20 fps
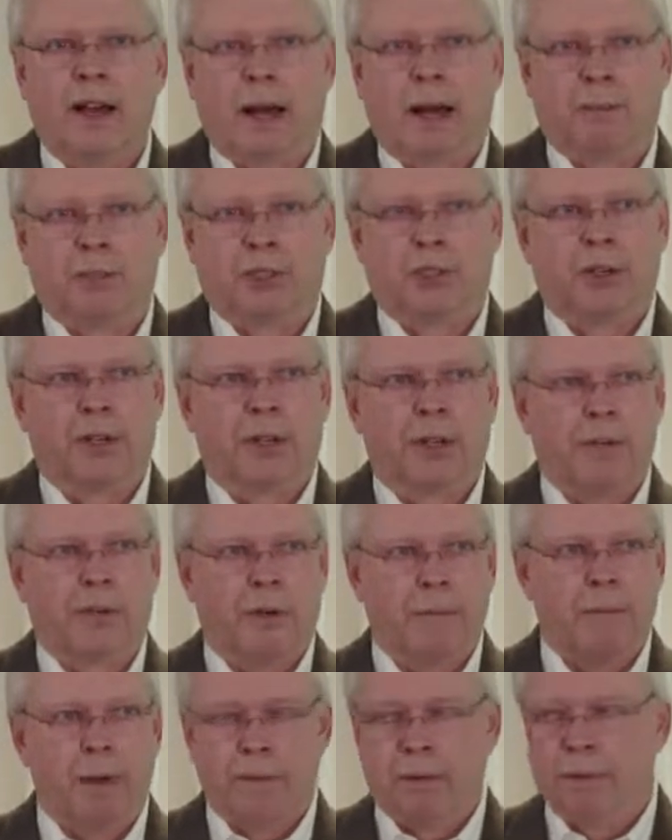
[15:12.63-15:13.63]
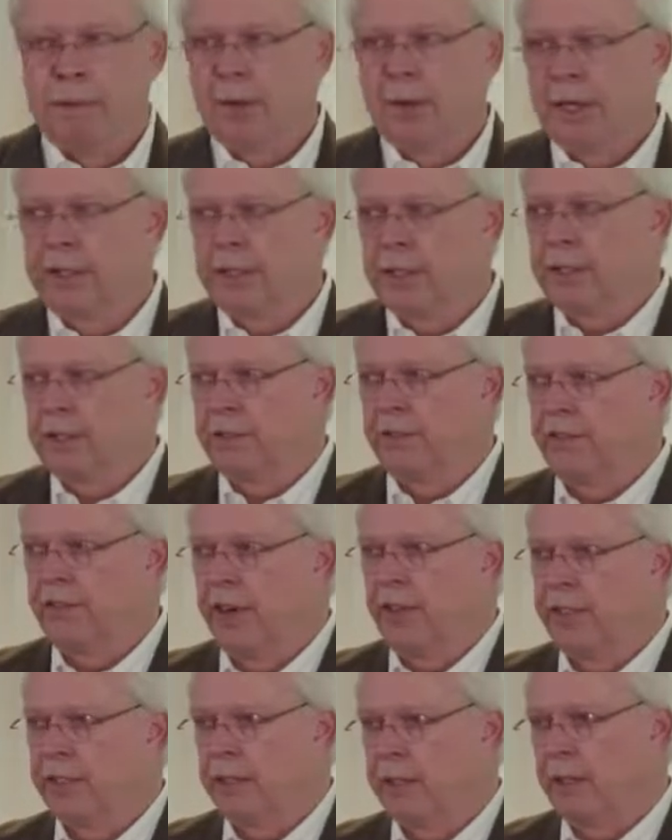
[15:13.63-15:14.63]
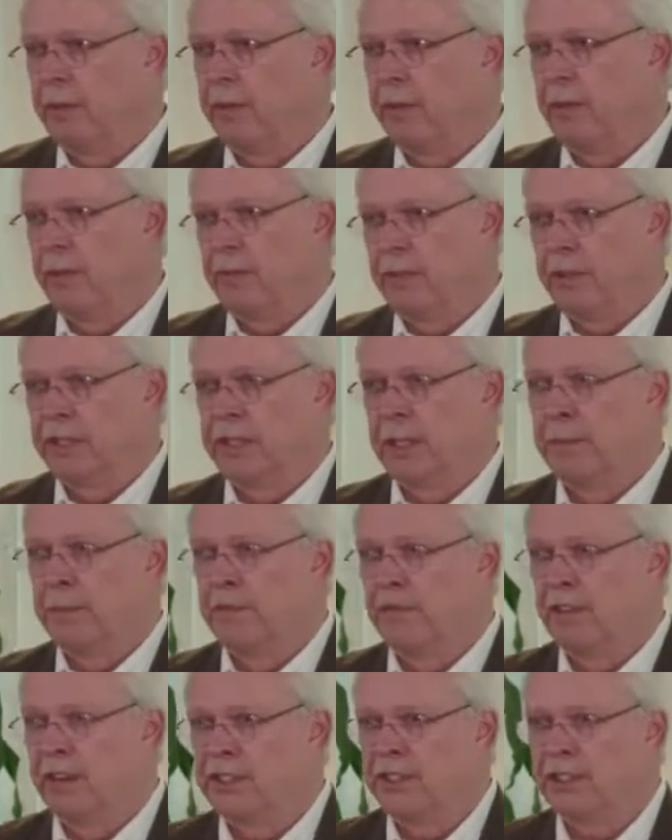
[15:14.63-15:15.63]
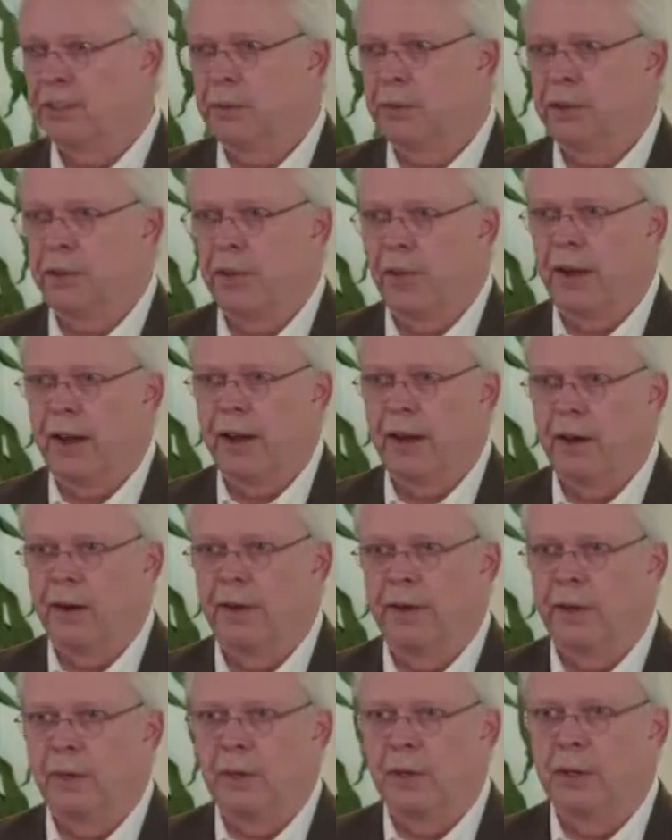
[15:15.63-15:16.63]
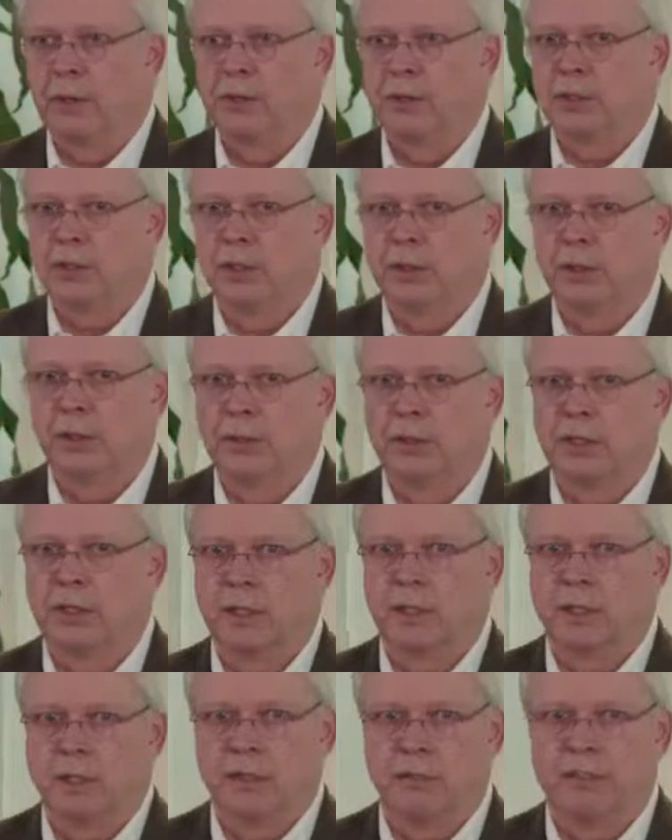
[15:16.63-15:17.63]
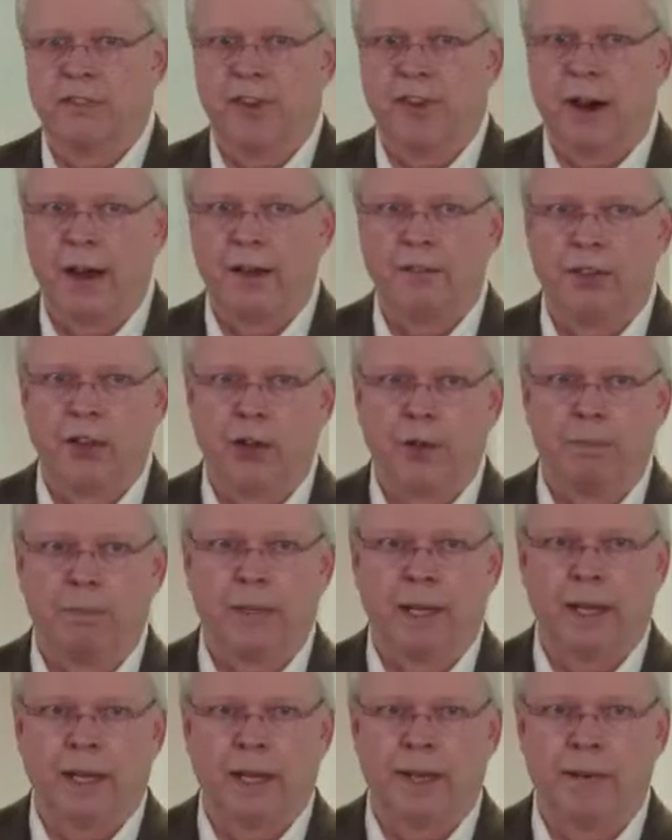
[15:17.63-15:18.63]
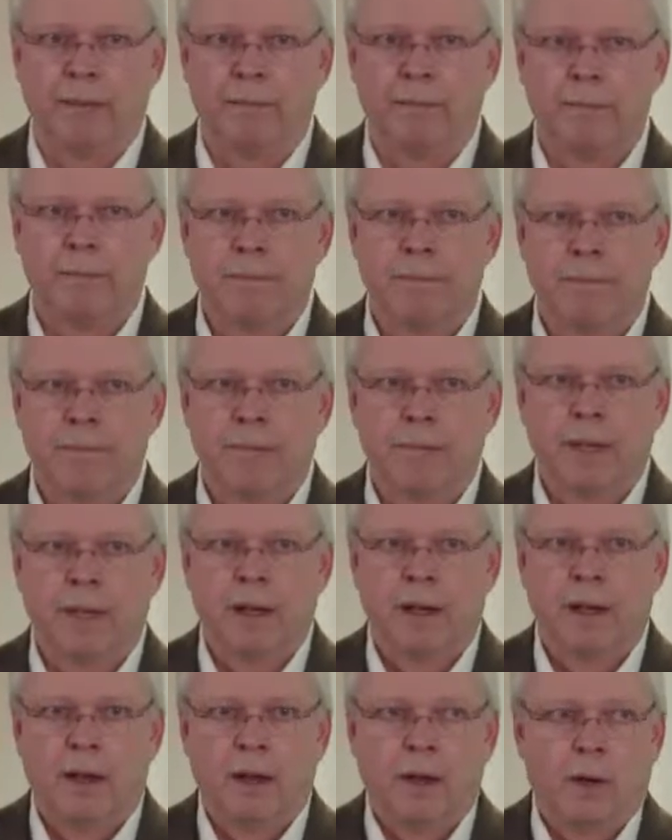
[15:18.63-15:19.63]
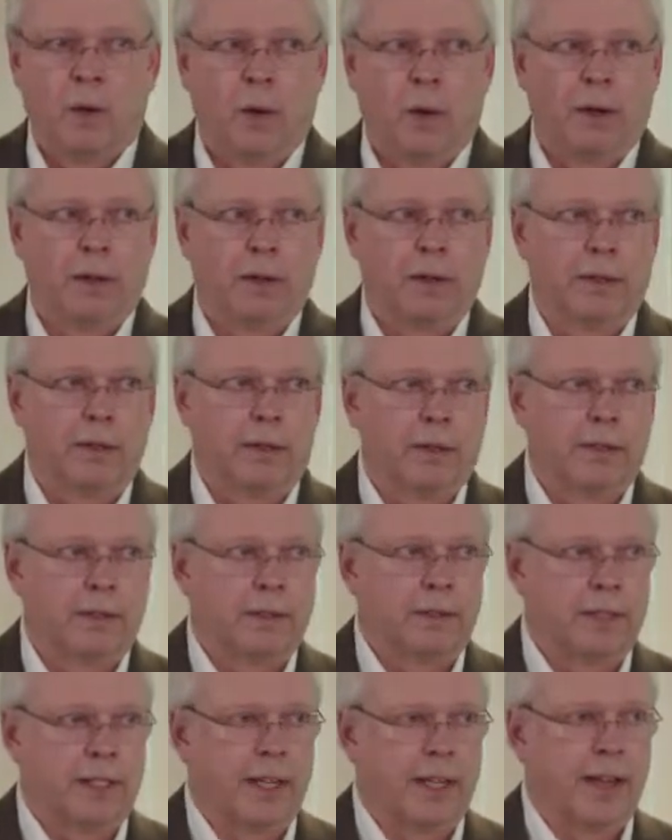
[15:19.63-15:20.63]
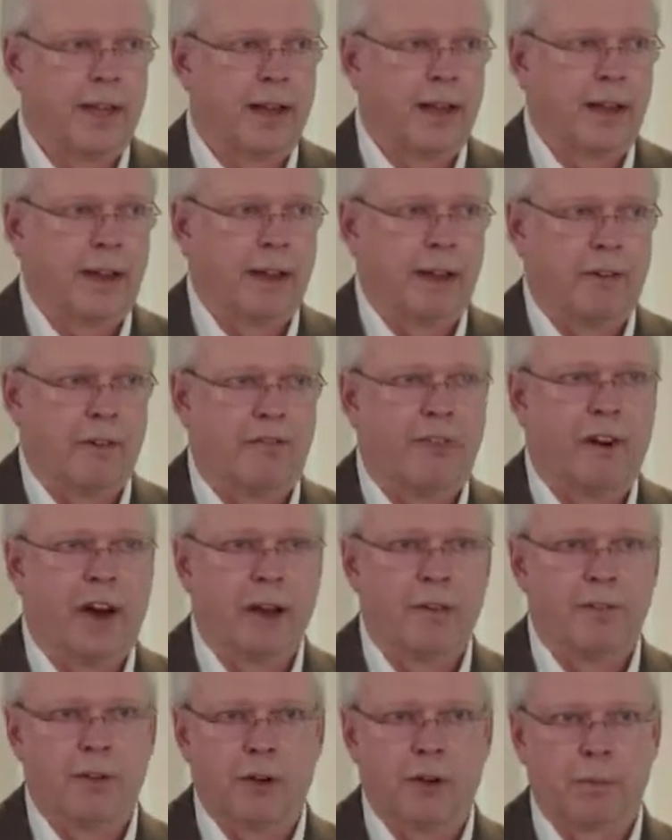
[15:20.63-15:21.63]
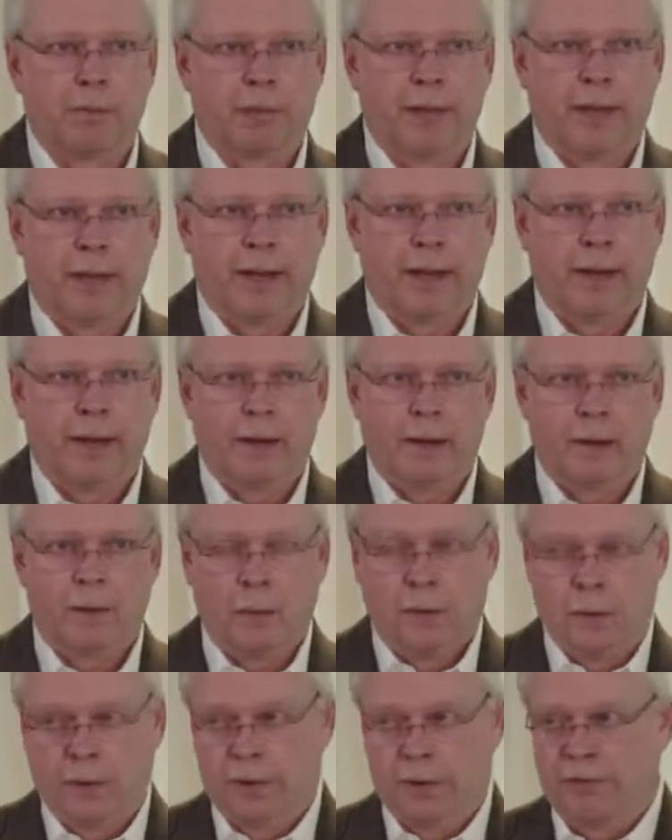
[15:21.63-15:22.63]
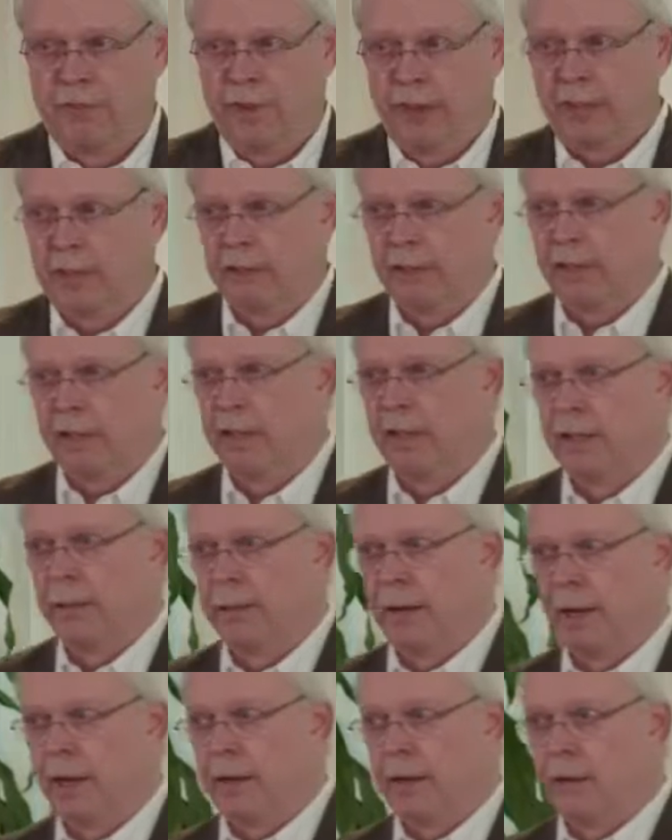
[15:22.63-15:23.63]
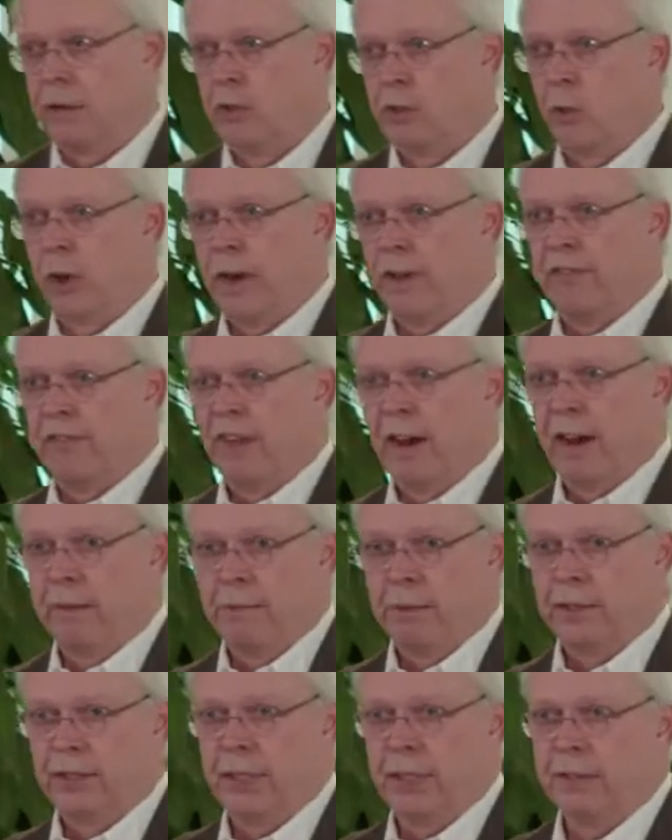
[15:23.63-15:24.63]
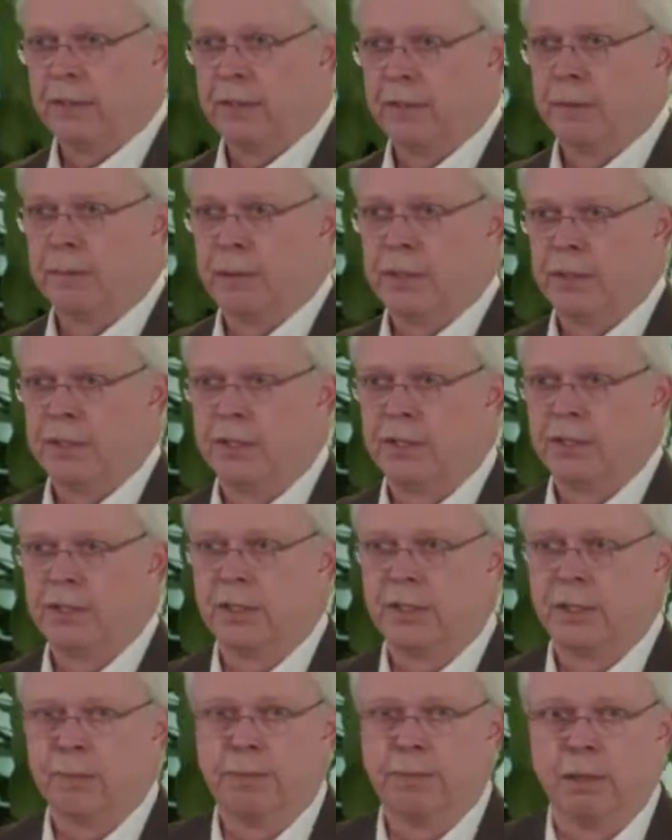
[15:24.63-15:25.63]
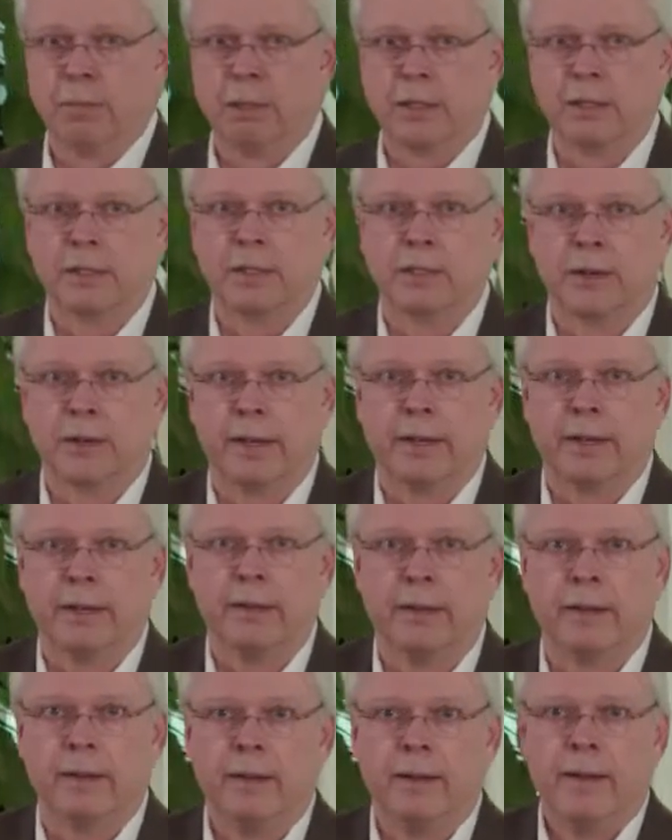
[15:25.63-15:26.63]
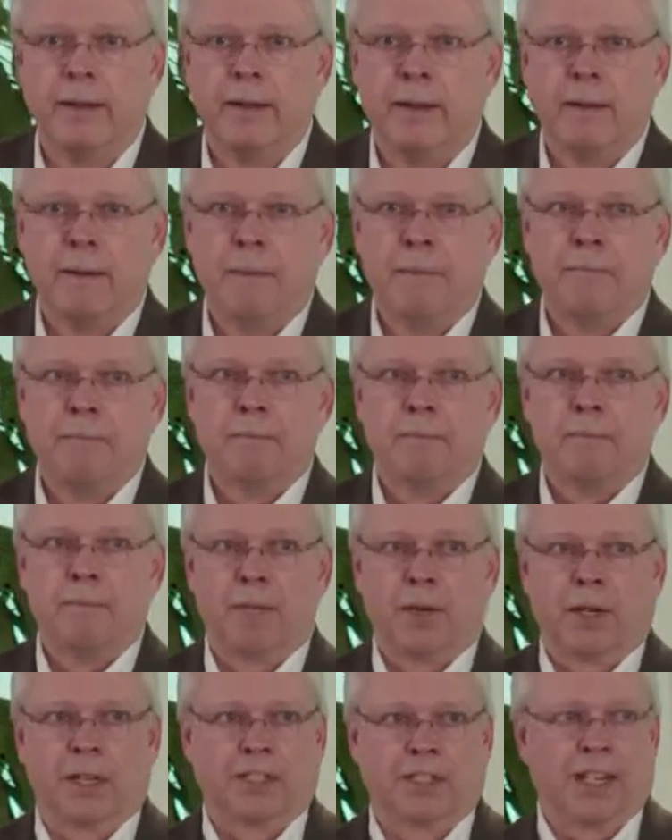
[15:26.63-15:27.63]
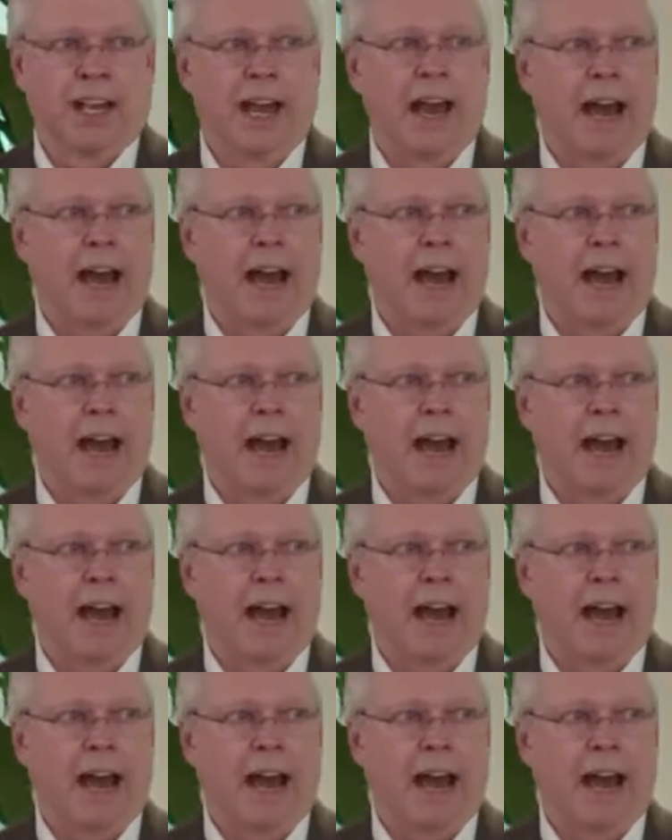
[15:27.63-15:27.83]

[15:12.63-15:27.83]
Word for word: I'm sure you remember because it's a phrase that for some of us with gray hair that we used to use the, the five-year plan. Well, today a five-year plan would effectively eliminate 25% of the businesses that are publicly traded because the